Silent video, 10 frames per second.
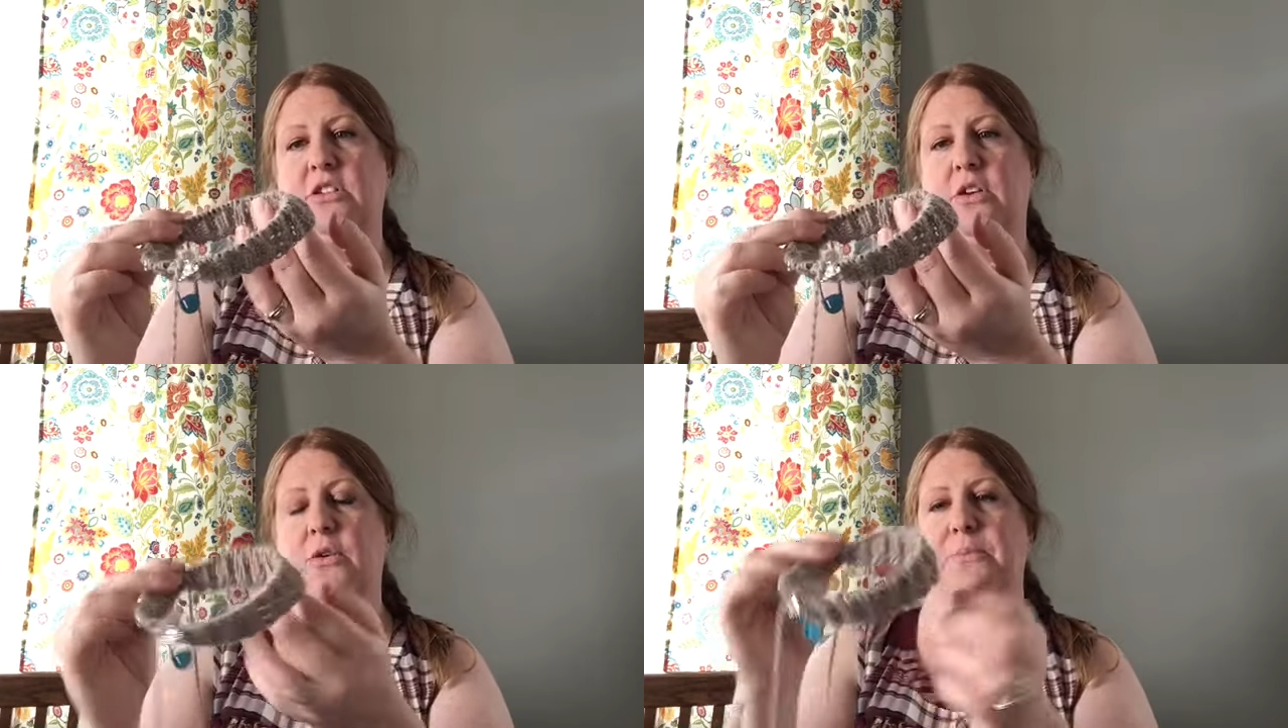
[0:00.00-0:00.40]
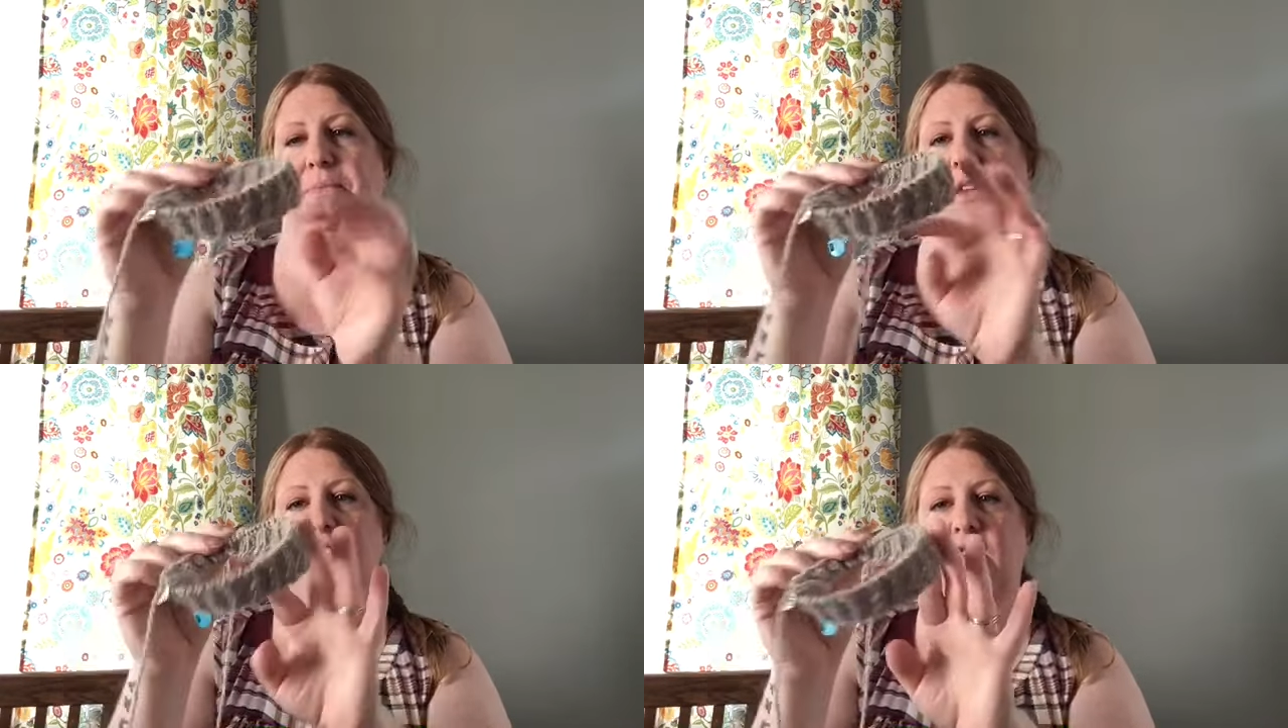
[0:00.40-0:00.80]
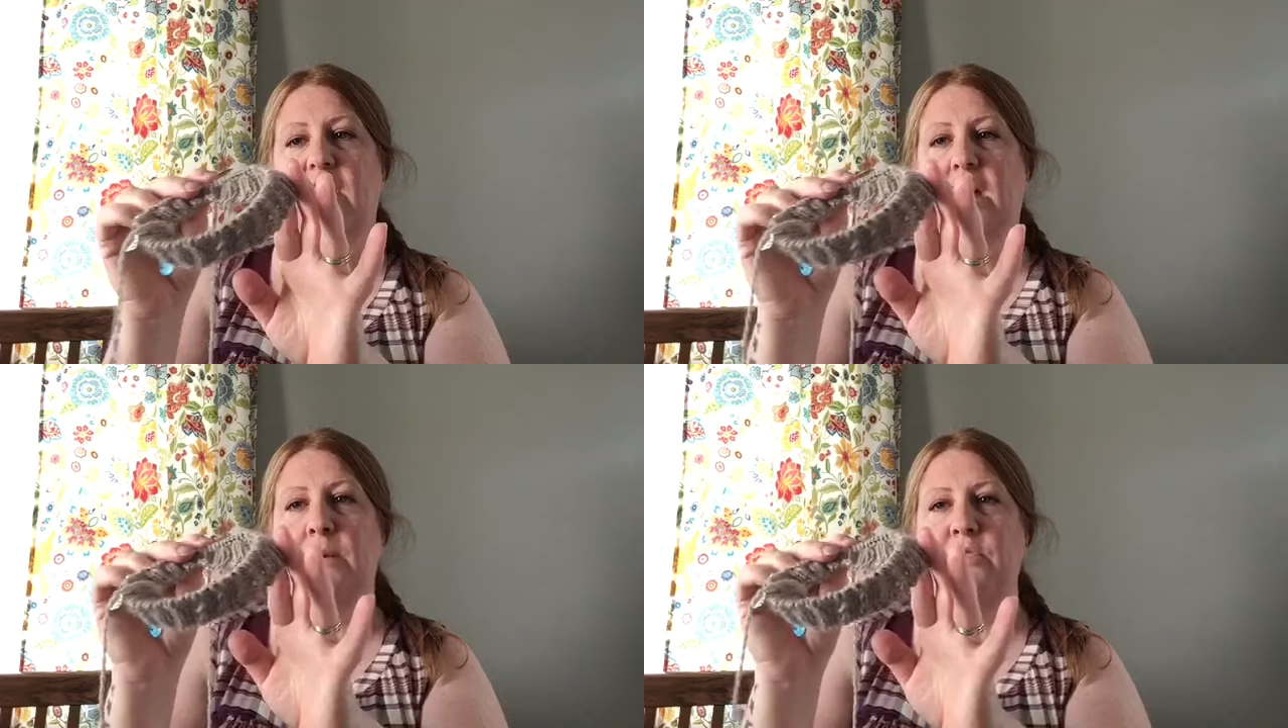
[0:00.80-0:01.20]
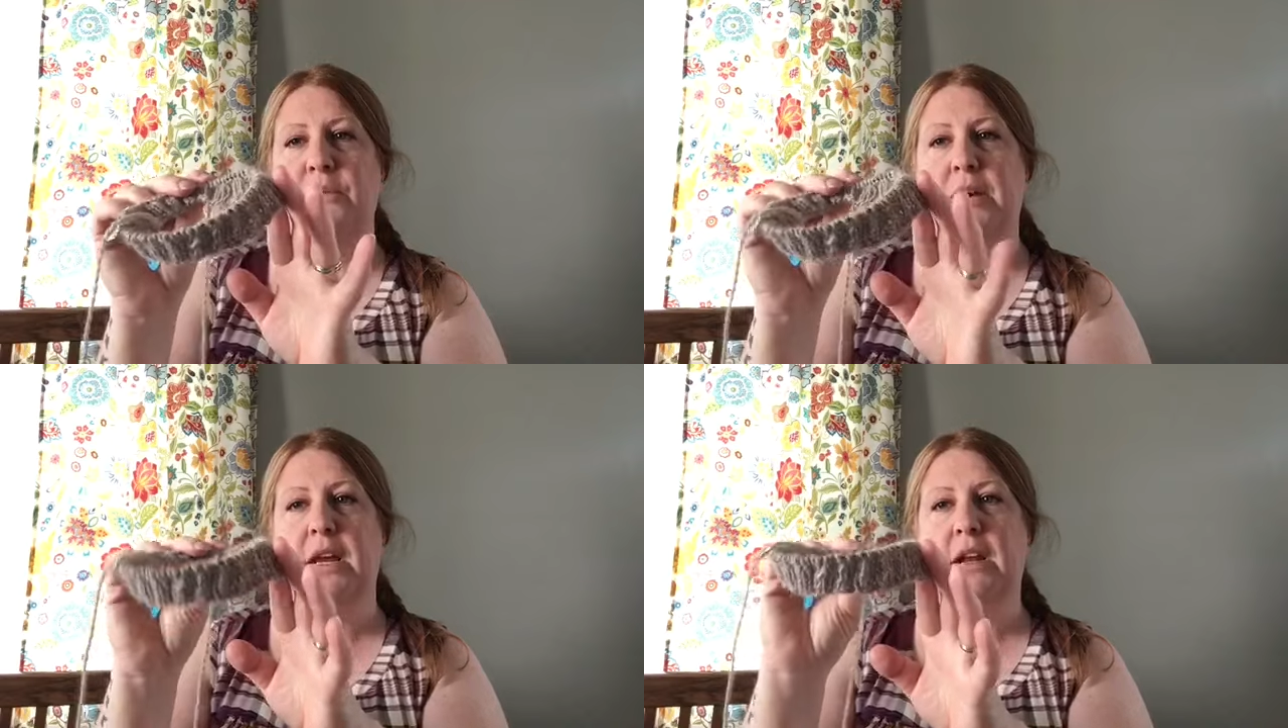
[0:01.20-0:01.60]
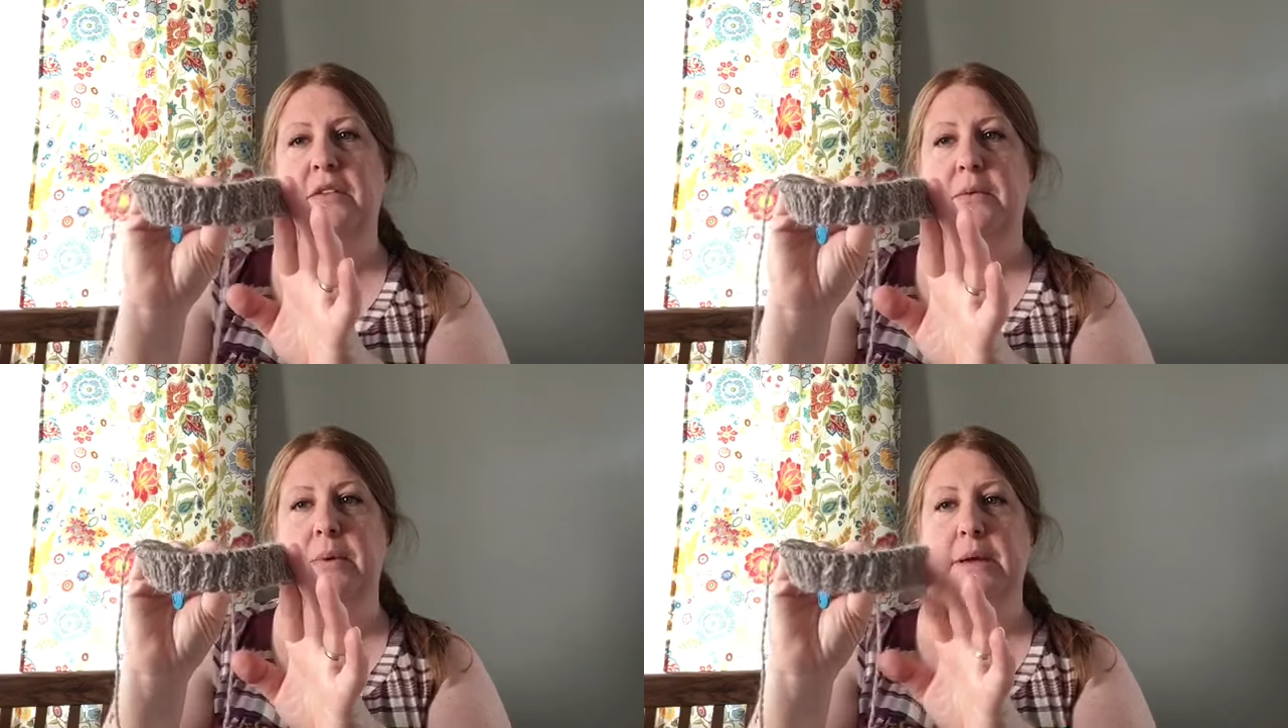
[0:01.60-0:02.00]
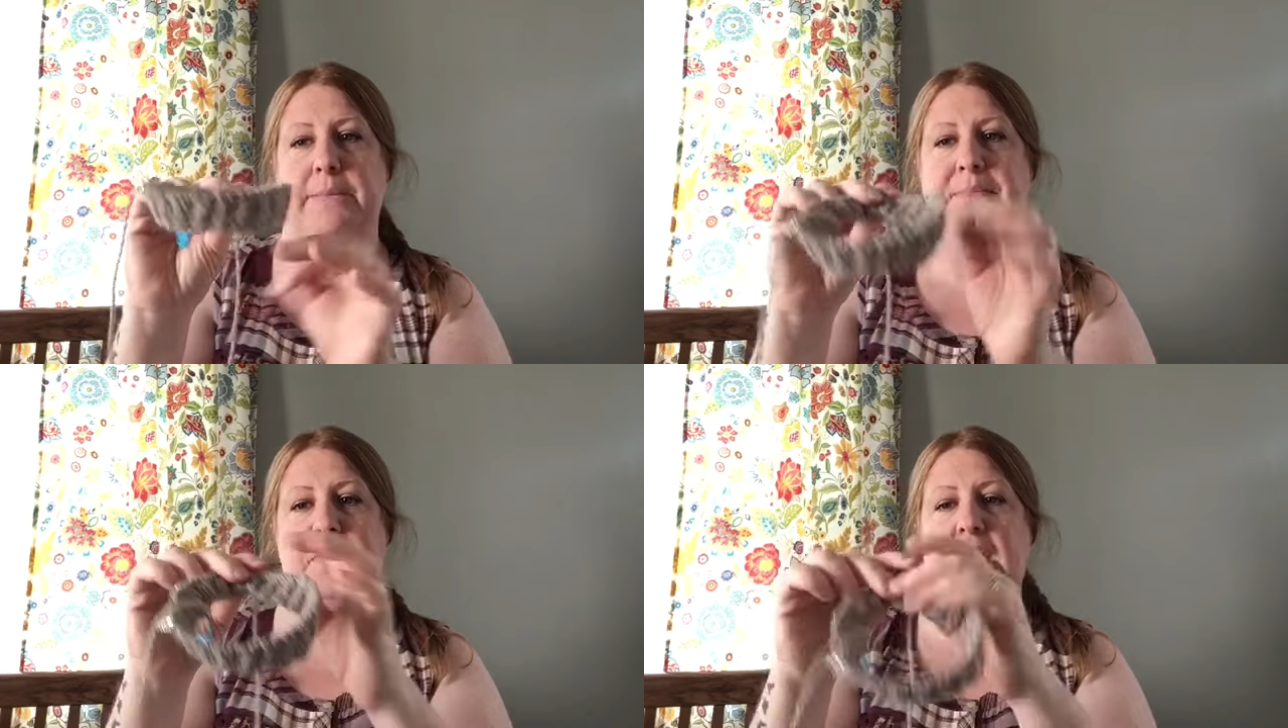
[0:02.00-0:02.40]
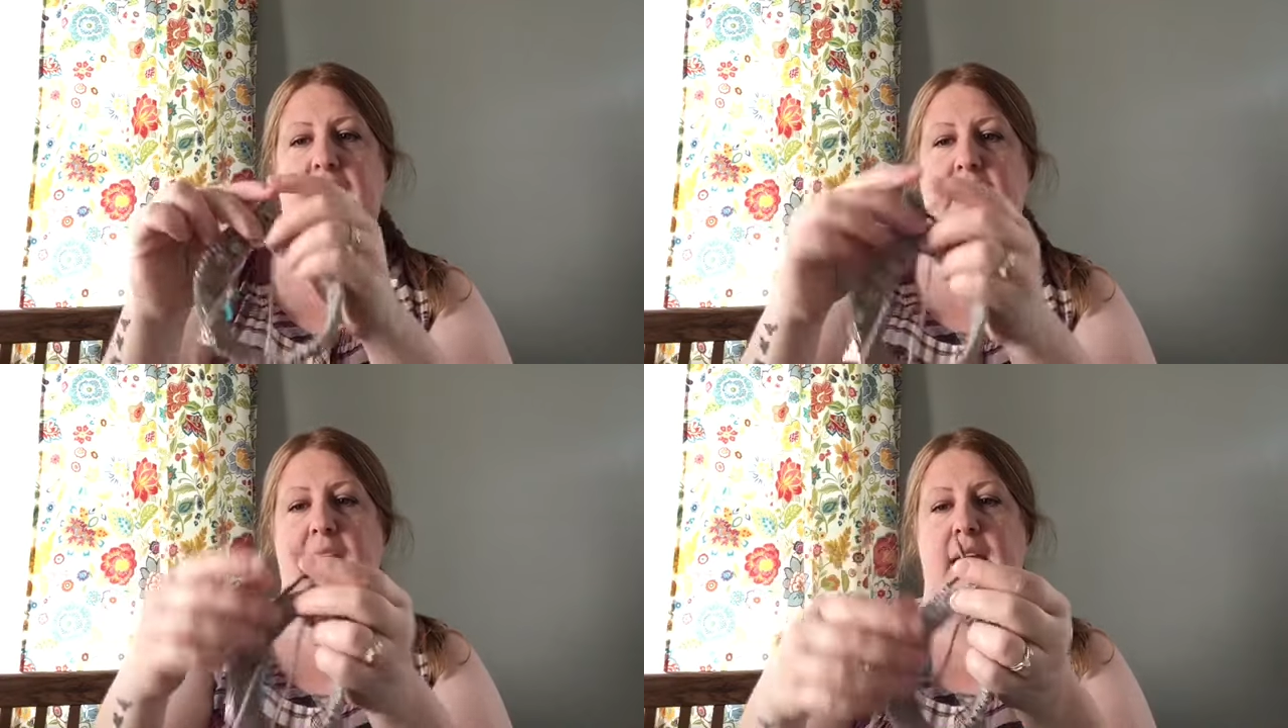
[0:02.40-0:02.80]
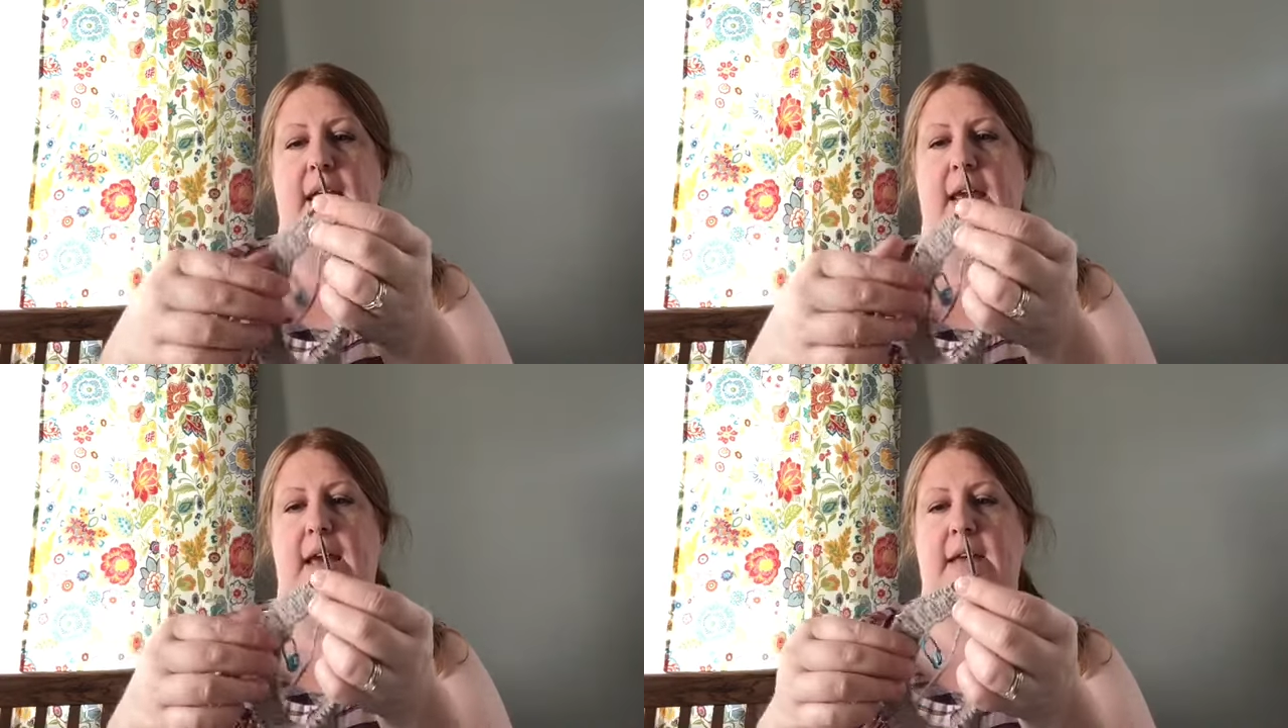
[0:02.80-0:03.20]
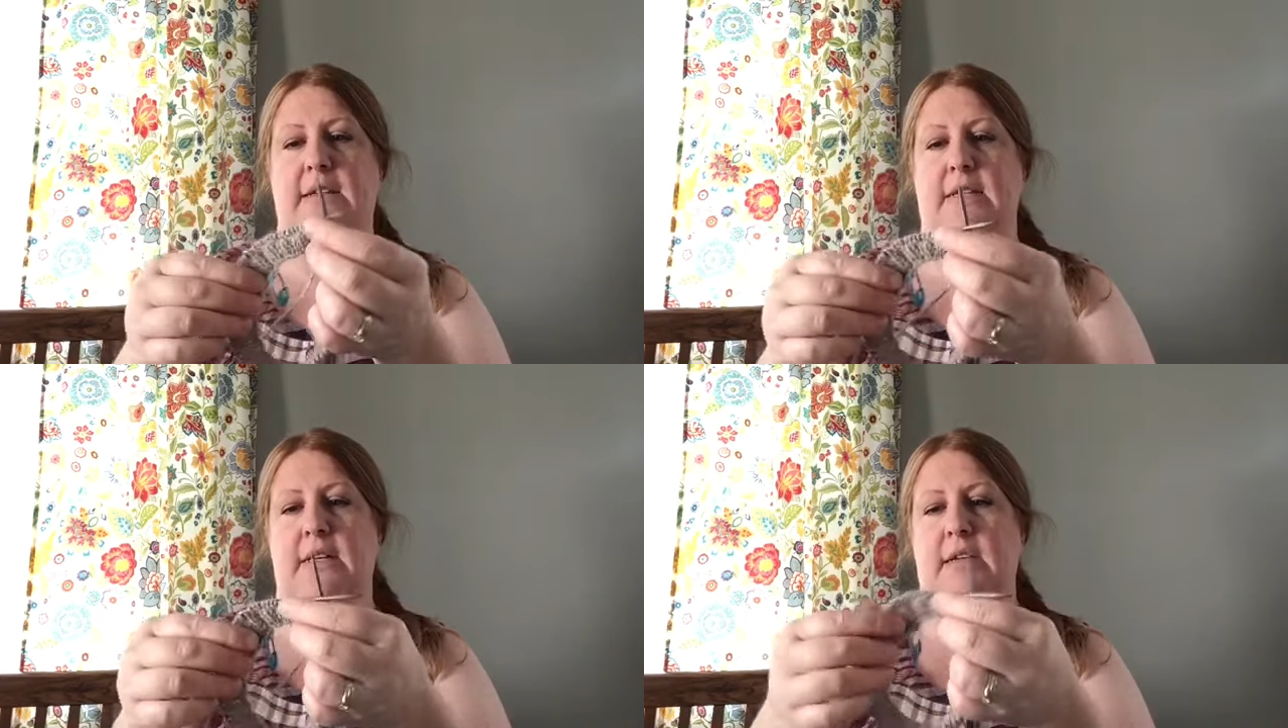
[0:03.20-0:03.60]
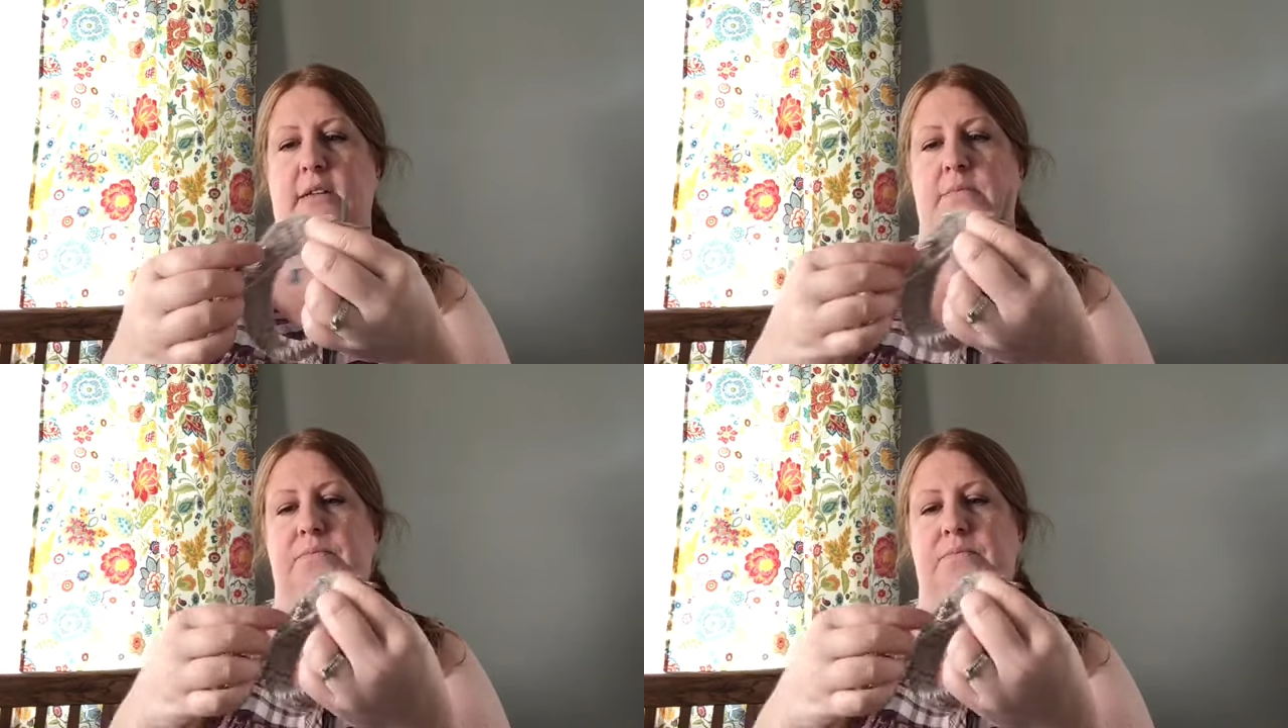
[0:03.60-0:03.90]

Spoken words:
So far I'm just working on the rib, and I